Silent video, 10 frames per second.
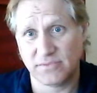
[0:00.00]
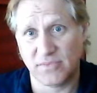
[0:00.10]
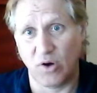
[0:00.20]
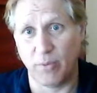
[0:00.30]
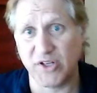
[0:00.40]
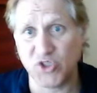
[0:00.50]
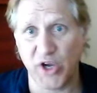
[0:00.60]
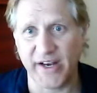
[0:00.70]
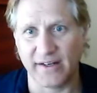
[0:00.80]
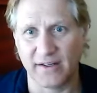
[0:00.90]
hope you
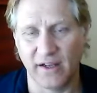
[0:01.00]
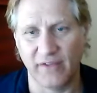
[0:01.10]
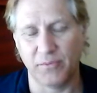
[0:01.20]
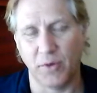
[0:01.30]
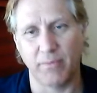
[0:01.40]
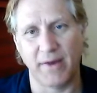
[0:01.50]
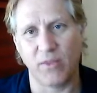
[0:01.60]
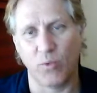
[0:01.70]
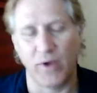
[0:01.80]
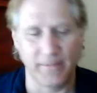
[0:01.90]
enjoyed it. By
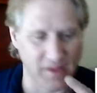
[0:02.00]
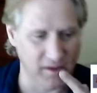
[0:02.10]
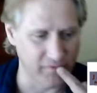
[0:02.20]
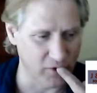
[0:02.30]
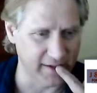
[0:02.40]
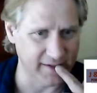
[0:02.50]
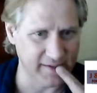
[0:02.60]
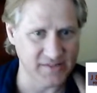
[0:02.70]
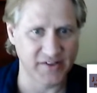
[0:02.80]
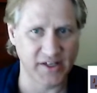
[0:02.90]
the way, if you like
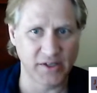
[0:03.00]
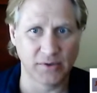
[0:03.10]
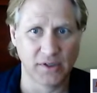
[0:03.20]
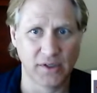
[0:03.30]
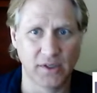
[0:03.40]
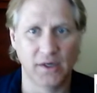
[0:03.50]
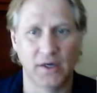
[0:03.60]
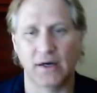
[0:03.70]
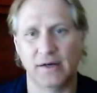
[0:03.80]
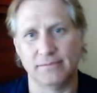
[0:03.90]
this video,
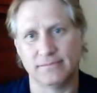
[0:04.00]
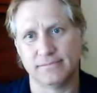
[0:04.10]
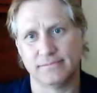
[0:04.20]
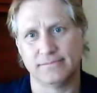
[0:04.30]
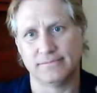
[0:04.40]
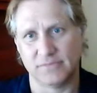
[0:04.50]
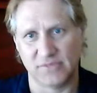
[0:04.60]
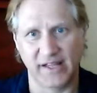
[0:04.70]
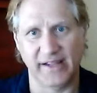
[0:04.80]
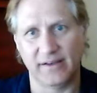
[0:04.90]

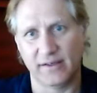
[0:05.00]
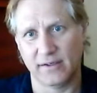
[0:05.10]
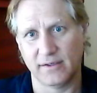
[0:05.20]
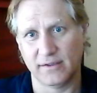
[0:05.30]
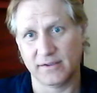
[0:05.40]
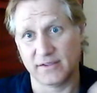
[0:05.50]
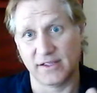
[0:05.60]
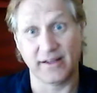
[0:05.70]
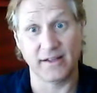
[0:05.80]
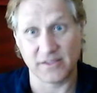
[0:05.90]
click
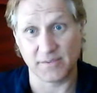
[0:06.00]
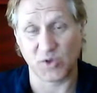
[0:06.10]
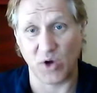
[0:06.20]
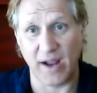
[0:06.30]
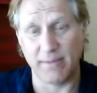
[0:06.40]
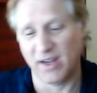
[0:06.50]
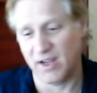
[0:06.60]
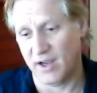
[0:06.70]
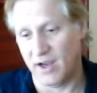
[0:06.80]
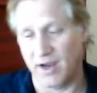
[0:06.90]
and subscribe.
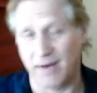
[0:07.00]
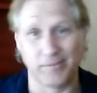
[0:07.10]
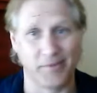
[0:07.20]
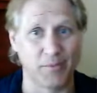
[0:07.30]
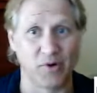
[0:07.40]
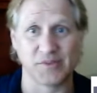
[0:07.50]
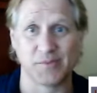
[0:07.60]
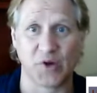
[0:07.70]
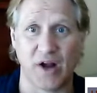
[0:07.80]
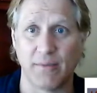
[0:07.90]
The more
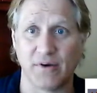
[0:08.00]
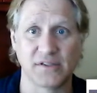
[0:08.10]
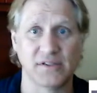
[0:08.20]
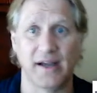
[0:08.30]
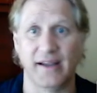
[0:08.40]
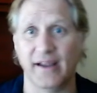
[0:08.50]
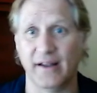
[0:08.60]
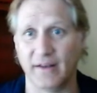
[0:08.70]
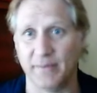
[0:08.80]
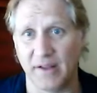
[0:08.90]
subscribers I get, the